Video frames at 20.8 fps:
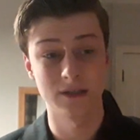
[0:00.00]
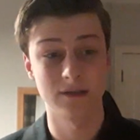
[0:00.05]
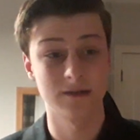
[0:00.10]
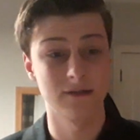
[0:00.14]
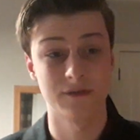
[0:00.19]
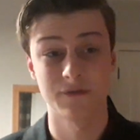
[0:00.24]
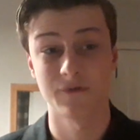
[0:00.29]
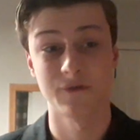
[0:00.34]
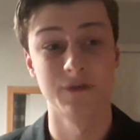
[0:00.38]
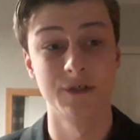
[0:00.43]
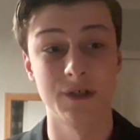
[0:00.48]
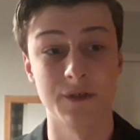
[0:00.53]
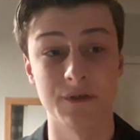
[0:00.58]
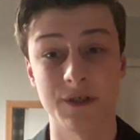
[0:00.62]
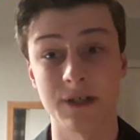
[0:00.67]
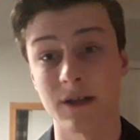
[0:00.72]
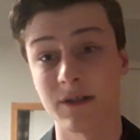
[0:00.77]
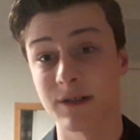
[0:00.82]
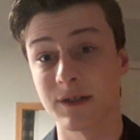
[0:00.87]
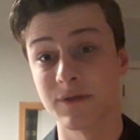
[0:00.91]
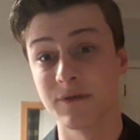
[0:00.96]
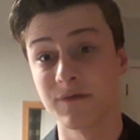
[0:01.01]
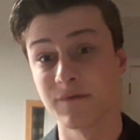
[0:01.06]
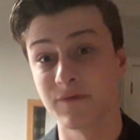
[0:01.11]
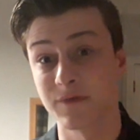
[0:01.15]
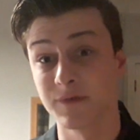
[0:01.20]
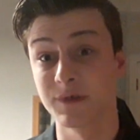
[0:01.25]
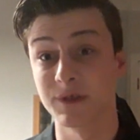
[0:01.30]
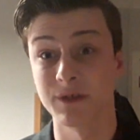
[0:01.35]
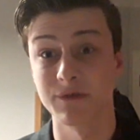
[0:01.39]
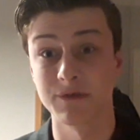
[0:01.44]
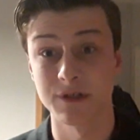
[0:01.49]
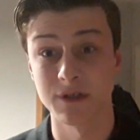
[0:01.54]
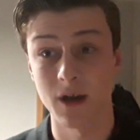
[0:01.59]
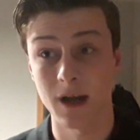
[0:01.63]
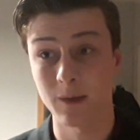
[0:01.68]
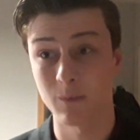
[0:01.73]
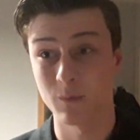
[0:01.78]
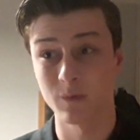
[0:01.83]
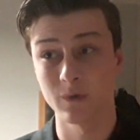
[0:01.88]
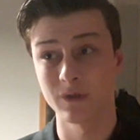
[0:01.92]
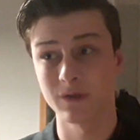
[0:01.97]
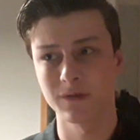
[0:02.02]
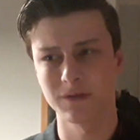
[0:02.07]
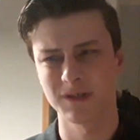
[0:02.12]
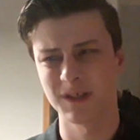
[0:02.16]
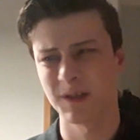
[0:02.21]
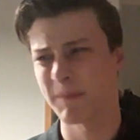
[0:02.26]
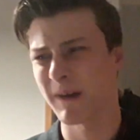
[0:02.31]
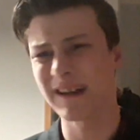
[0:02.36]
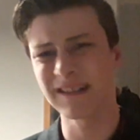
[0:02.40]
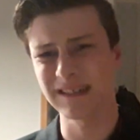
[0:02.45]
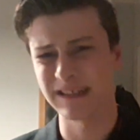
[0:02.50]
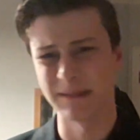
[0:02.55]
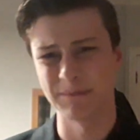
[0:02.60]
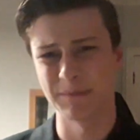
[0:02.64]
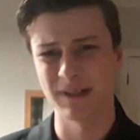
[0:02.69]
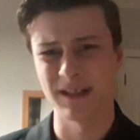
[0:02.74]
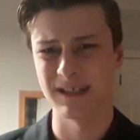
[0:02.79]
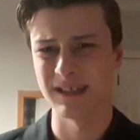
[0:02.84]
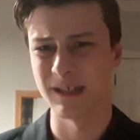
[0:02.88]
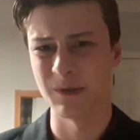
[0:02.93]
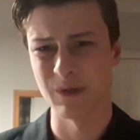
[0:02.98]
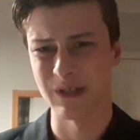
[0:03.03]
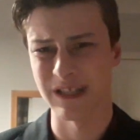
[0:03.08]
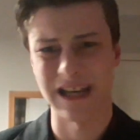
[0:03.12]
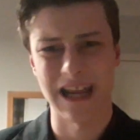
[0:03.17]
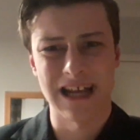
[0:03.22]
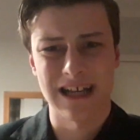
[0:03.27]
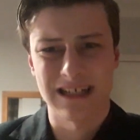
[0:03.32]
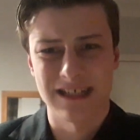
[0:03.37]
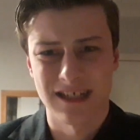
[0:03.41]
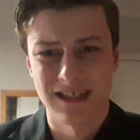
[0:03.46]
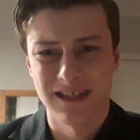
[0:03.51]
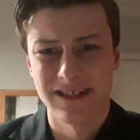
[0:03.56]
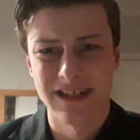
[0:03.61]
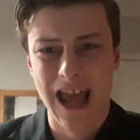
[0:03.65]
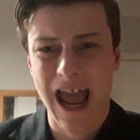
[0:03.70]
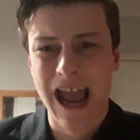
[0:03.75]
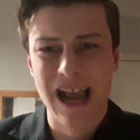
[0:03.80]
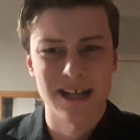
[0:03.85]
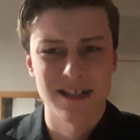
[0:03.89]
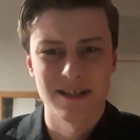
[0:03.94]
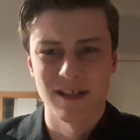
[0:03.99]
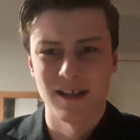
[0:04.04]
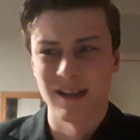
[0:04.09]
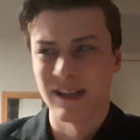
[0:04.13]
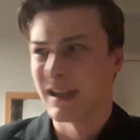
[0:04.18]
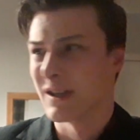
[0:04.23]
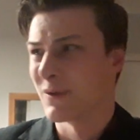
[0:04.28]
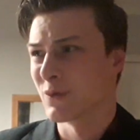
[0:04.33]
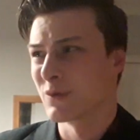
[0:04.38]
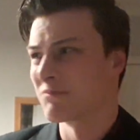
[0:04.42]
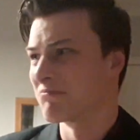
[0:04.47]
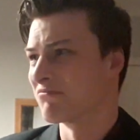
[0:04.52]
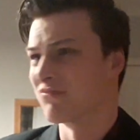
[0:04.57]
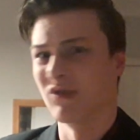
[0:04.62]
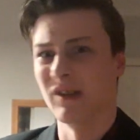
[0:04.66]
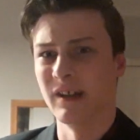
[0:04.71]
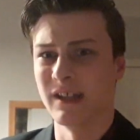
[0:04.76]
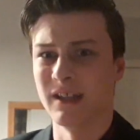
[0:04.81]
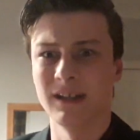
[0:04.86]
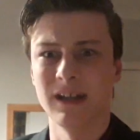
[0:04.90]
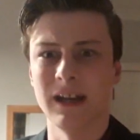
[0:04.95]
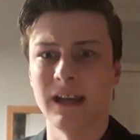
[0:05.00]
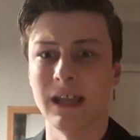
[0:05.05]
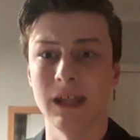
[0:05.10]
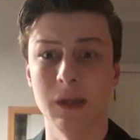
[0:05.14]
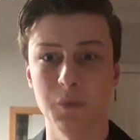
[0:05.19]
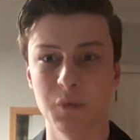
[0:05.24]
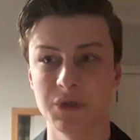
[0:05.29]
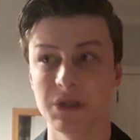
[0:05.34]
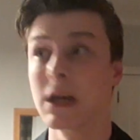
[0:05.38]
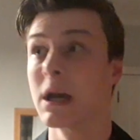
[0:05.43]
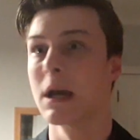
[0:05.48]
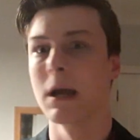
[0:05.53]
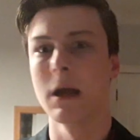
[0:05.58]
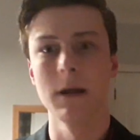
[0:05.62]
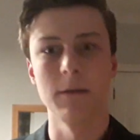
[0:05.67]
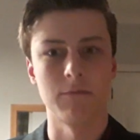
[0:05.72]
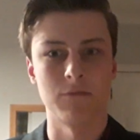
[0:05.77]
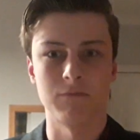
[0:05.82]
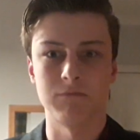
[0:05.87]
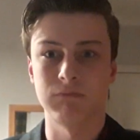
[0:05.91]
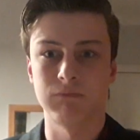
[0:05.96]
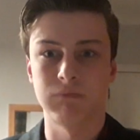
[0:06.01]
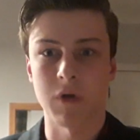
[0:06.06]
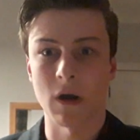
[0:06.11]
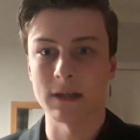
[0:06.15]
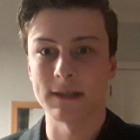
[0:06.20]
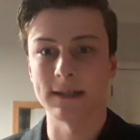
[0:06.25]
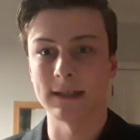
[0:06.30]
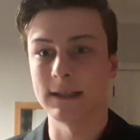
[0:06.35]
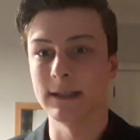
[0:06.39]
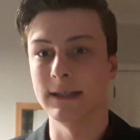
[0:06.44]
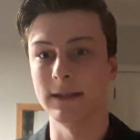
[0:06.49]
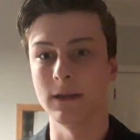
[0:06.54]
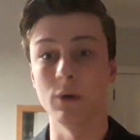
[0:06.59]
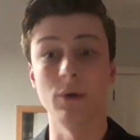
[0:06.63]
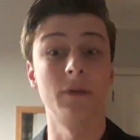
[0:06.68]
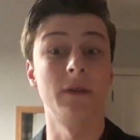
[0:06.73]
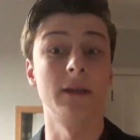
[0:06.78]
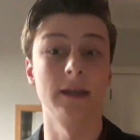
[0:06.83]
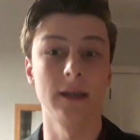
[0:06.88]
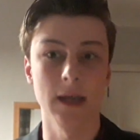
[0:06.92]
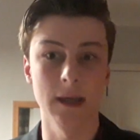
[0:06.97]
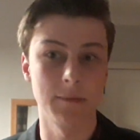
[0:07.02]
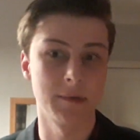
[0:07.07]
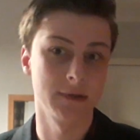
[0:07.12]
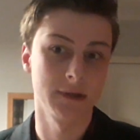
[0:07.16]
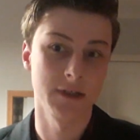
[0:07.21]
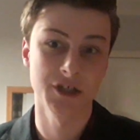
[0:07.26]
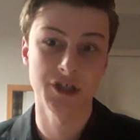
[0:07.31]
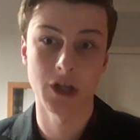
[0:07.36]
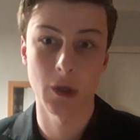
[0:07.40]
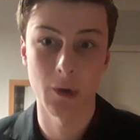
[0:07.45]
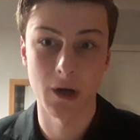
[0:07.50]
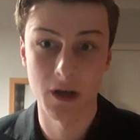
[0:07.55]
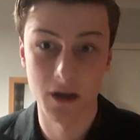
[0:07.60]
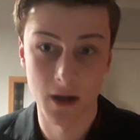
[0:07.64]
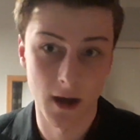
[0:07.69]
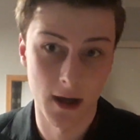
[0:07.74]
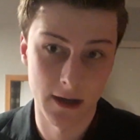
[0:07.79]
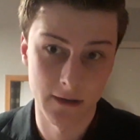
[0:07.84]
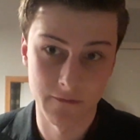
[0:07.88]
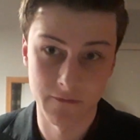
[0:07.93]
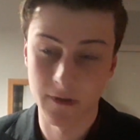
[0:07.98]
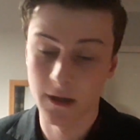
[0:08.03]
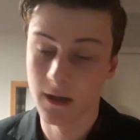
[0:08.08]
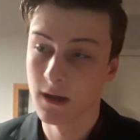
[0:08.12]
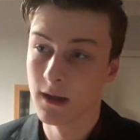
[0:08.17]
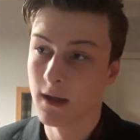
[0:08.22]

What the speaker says: through Series 10 through Series 9 was Capaldi, because he was an excellent actor, he was brilliant, and he was practically the only thing keeping the show alive.